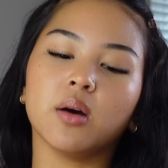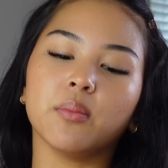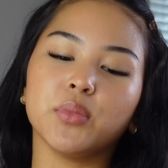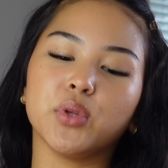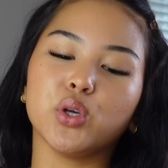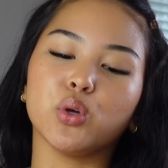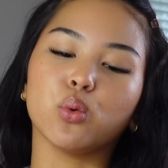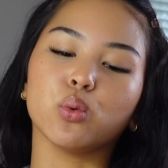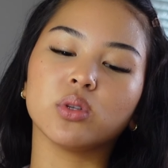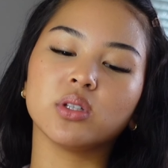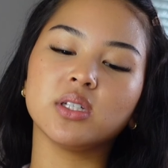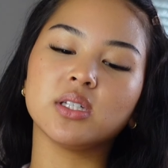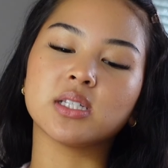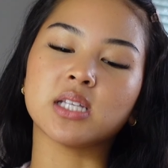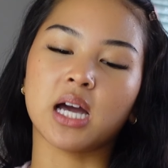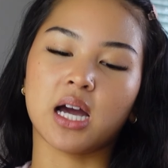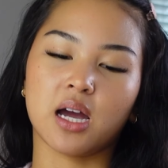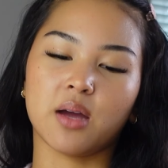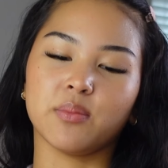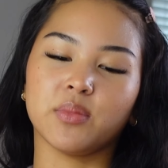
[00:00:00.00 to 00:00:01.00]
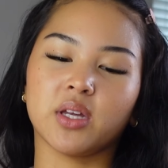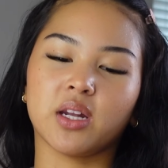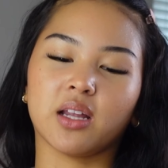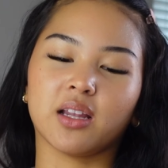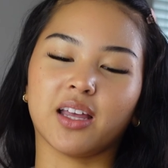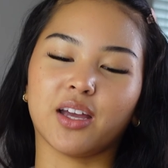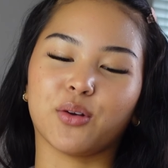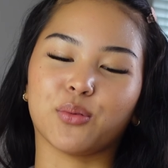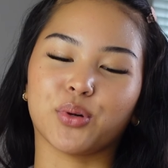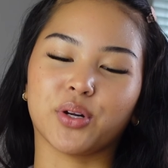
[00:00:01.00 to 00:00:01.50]
The only time that I
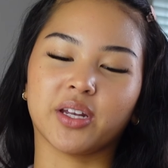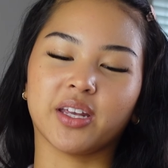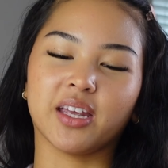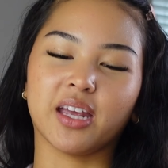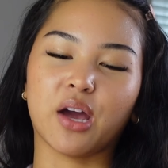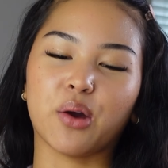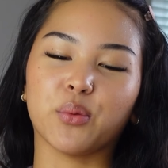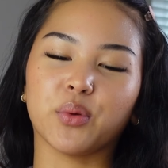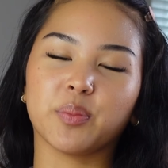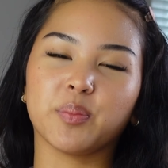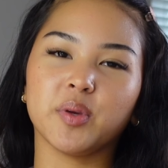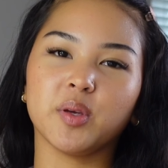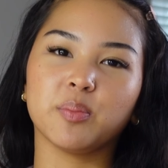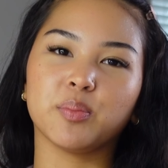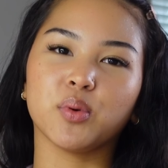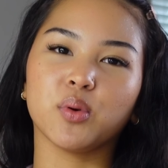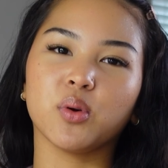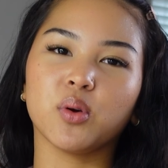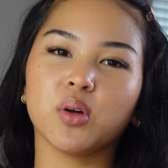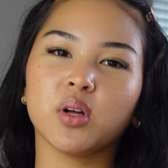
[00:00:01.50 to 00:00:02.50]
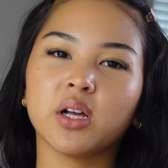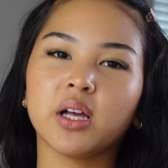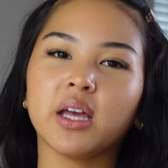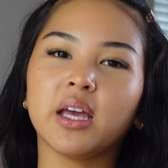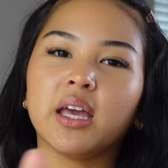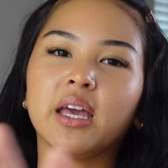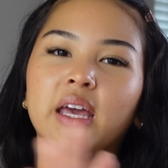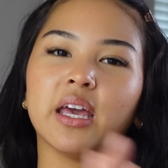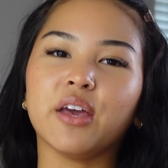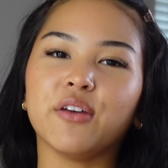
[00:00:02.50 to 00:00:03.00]
like working out with people,
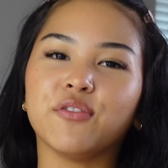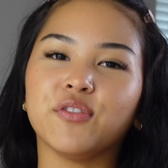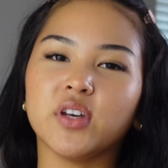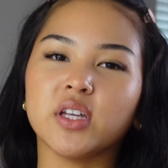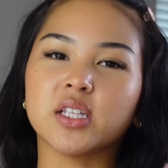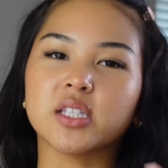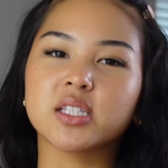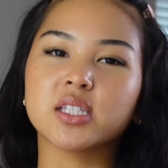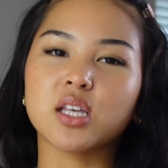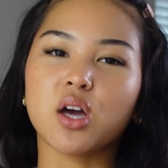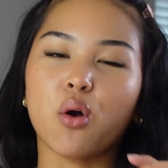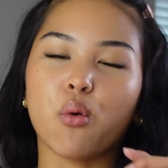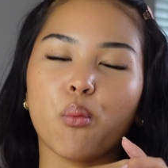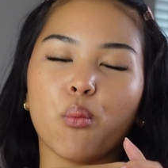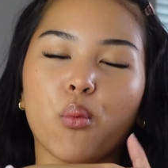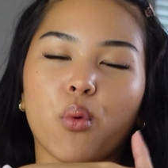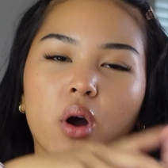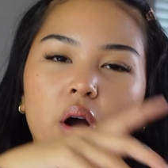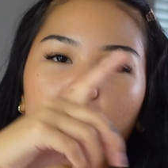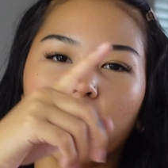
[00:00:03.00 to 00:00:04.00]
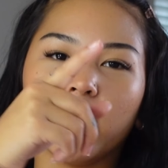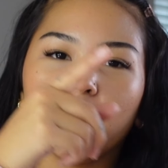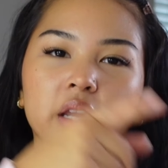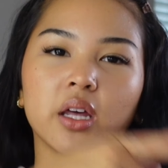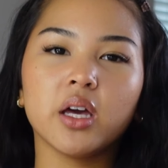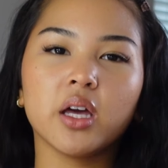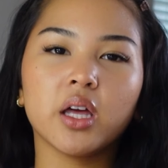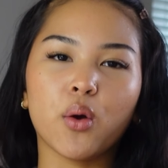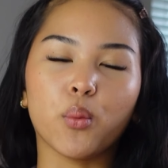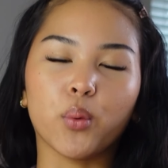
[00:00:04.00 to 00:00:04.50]
if it's
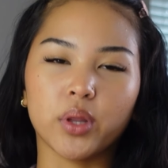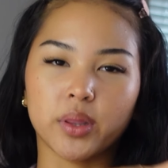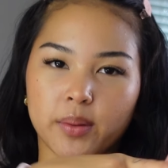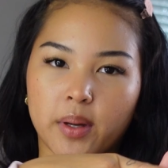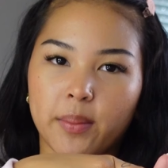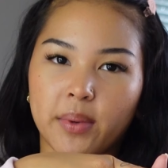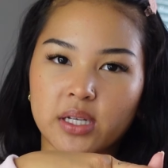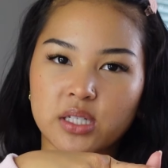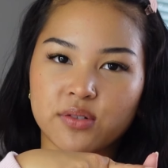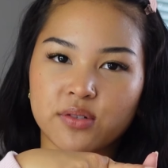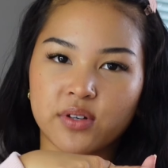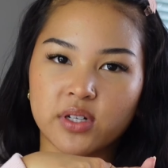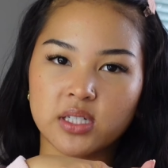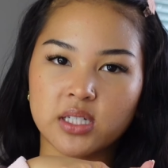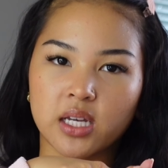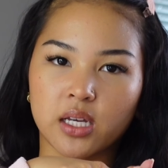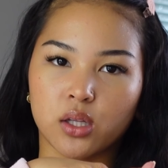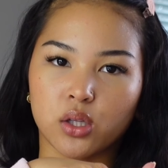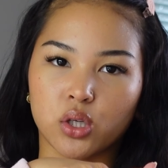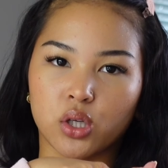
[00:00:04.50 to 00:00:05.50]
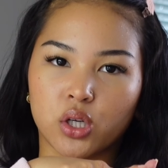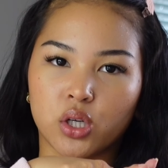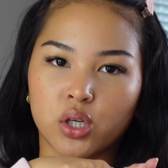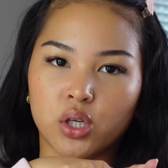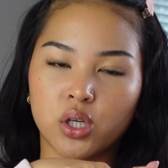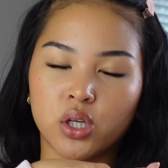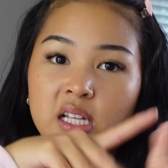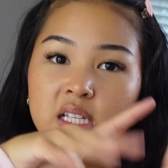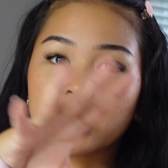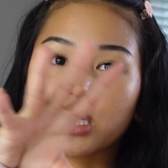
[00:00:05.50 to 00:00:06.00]
one with my best friend Taylor,
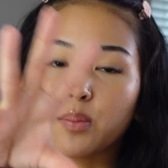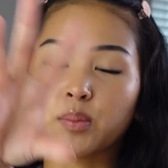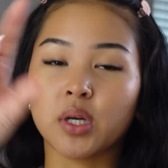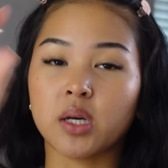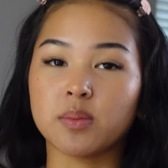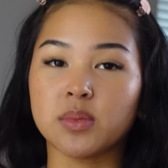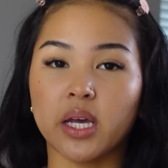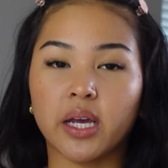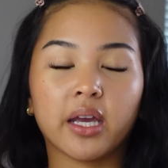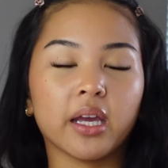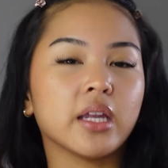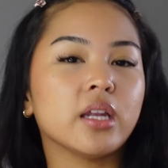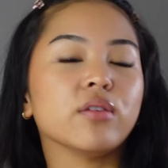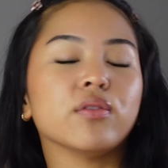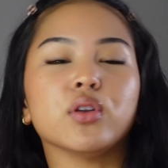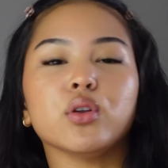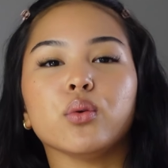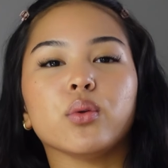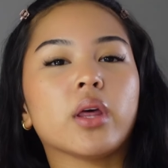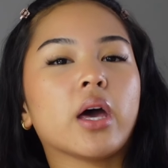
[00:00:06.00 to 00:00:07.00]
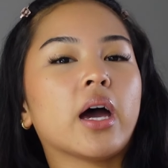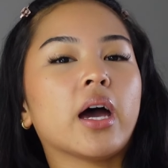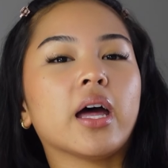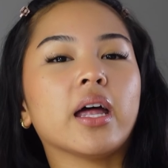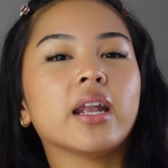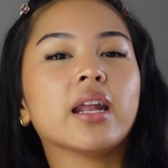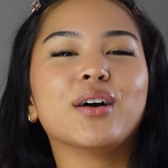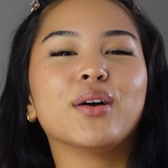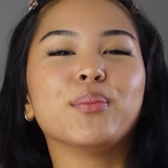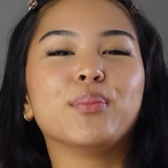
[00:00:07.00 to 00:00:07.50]
and sometimes I can't even do
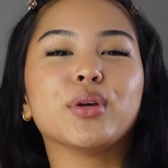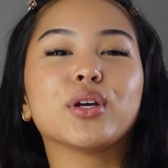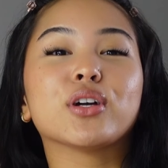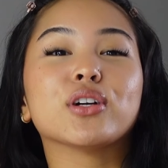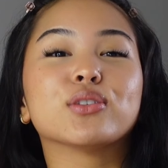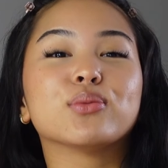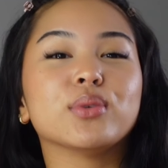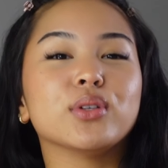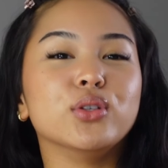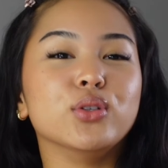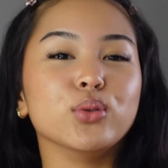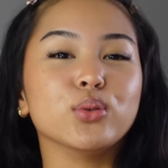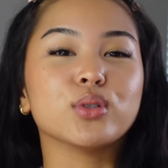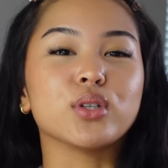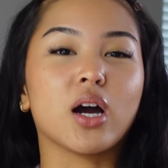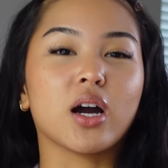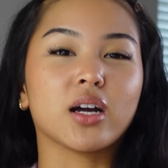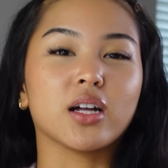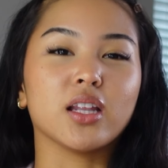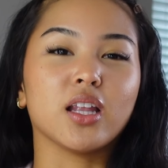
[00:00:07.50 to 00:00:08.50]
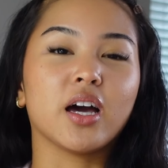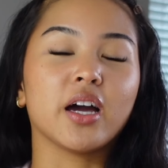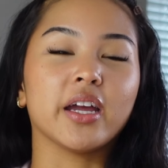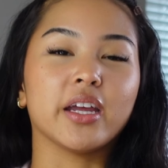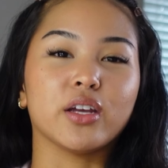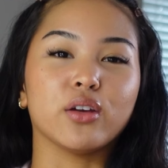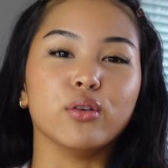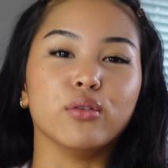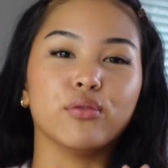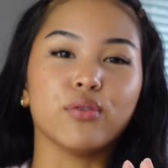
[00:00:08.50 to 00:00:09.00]
that because we do talk a lot
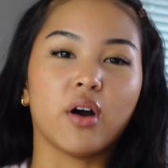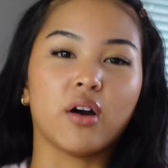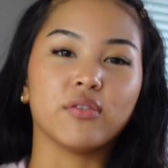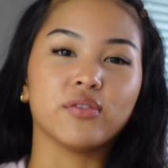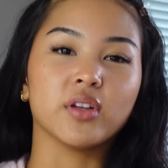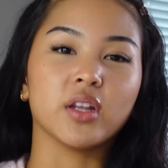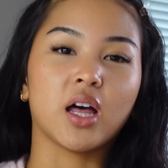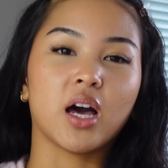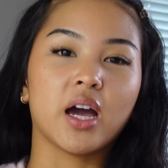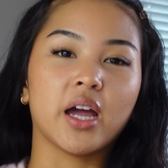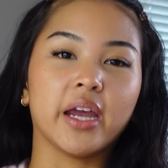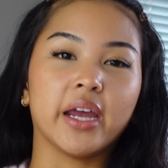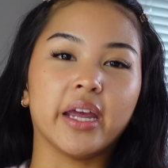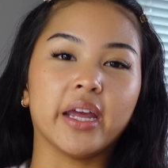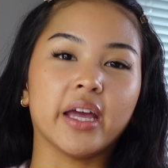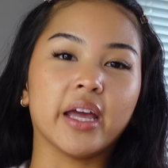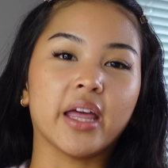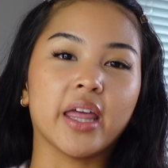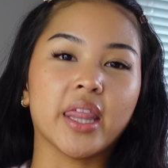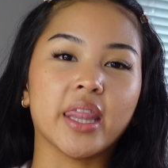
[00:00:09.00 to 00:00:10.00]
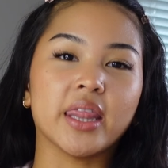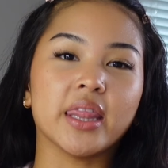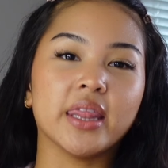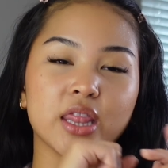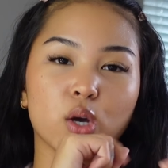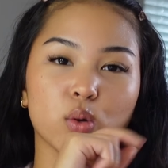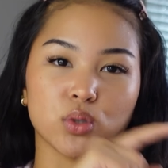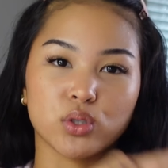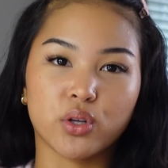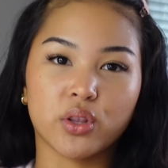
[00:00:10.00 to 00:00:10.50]
and goof off a lot, and
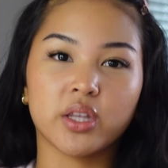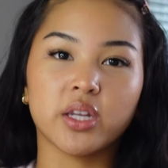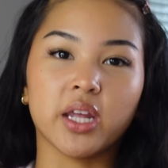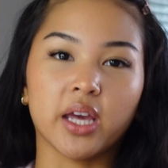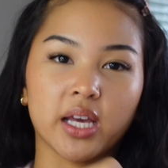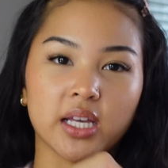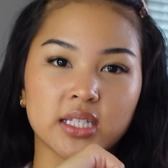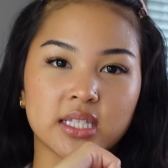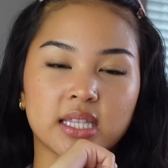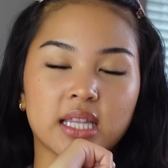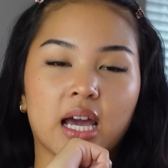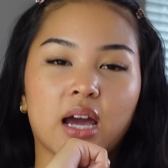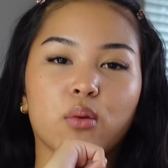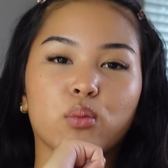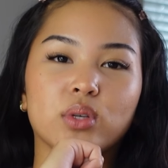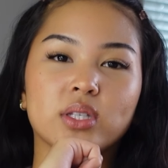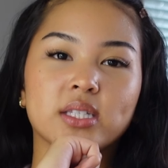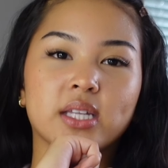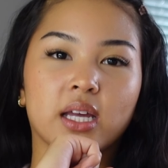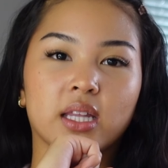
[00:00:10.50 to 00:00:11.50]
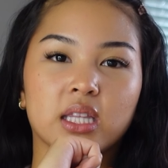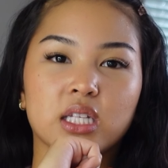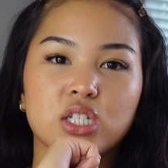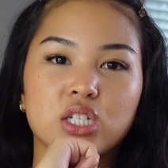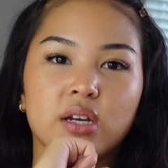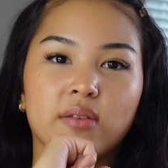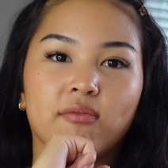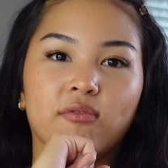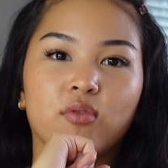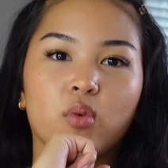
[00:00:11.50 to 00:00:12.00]
those are the days that we stay at the
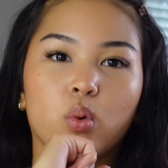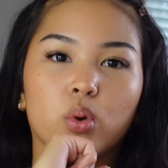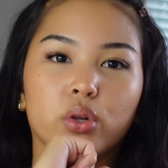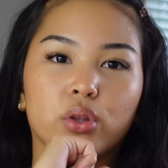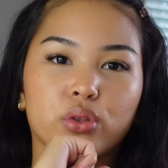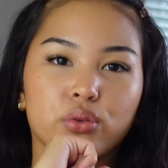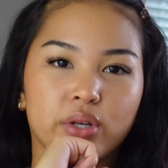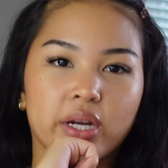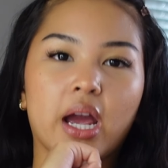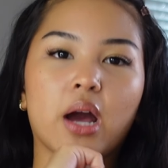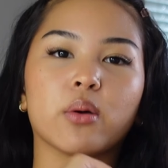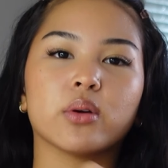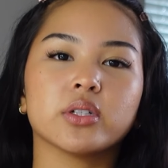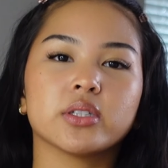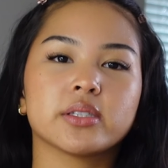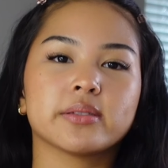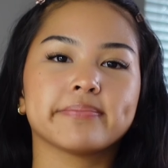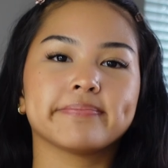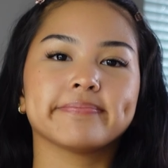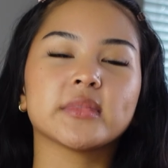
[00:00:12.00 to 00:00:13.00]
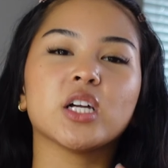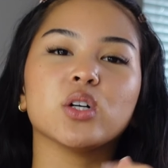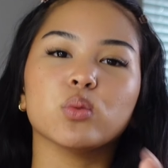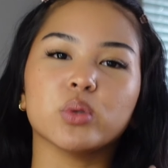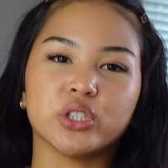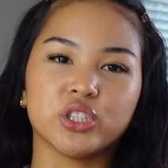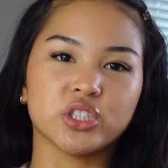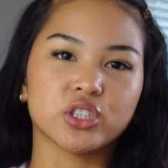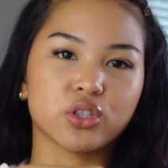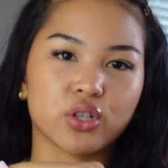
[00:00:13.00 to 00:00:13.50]
gym for 3 hours,
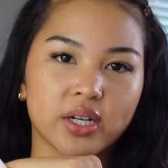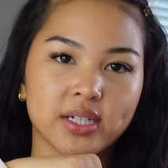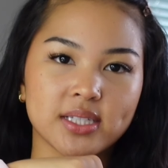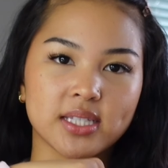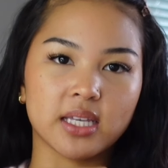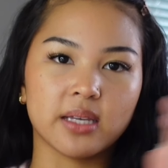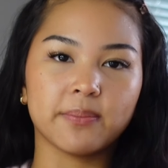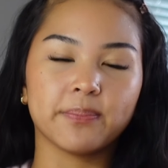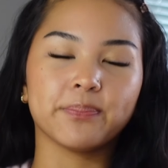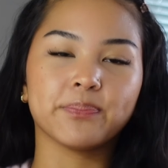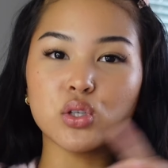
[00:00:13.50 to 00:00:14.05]
which is crazy.